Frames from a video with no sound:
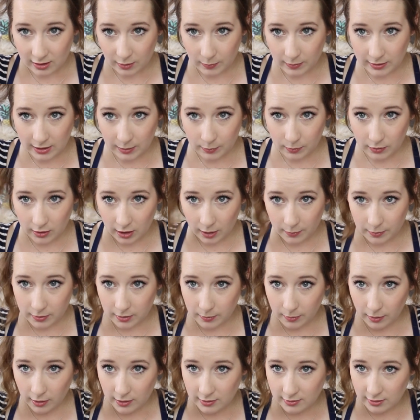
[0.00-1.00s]
Like when they put it up in
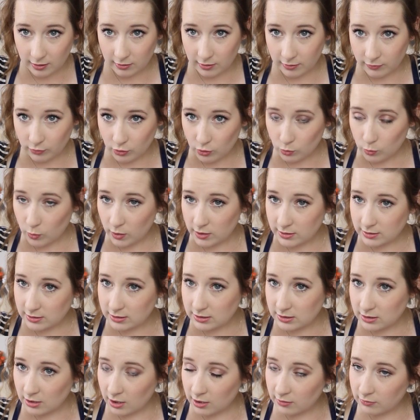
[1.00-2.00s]
a ponytail, they've got one
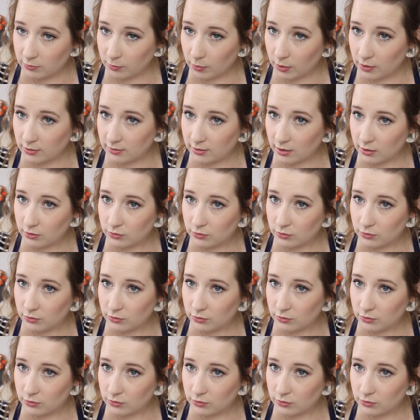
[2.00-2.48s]
side of the ponytail